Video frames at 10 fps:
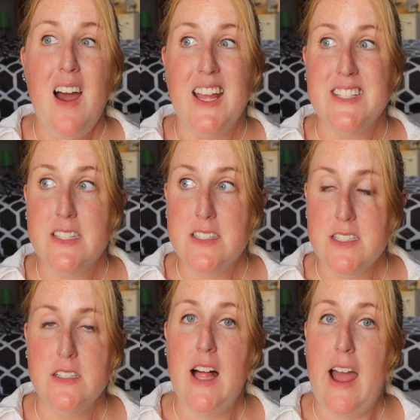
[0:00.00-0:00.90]
I
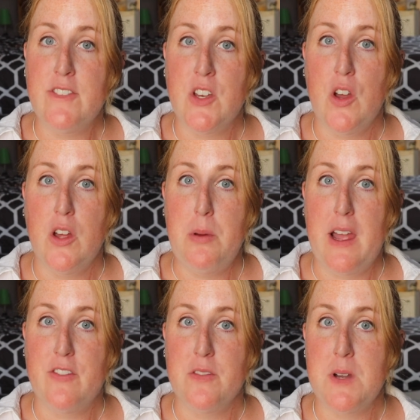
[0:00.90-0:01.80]
still haven't heard
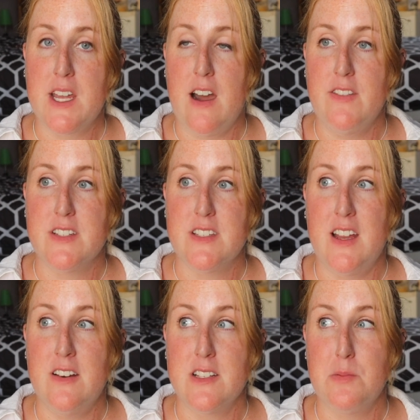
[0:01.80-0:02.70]
back from my cover
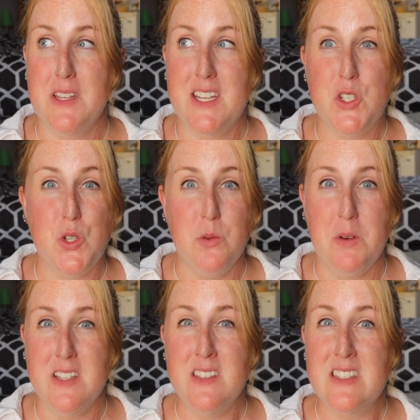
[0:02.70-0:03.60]
designer. It's been like 2
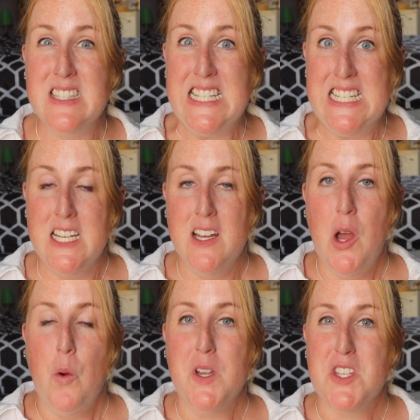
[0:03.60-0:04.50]
months,
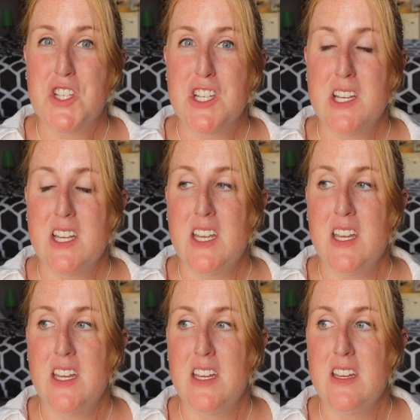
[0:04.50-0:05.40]
which
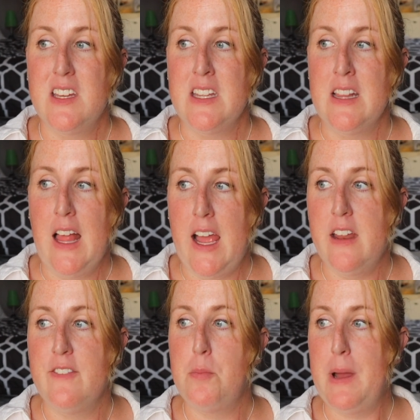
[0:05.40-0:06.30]
in light of a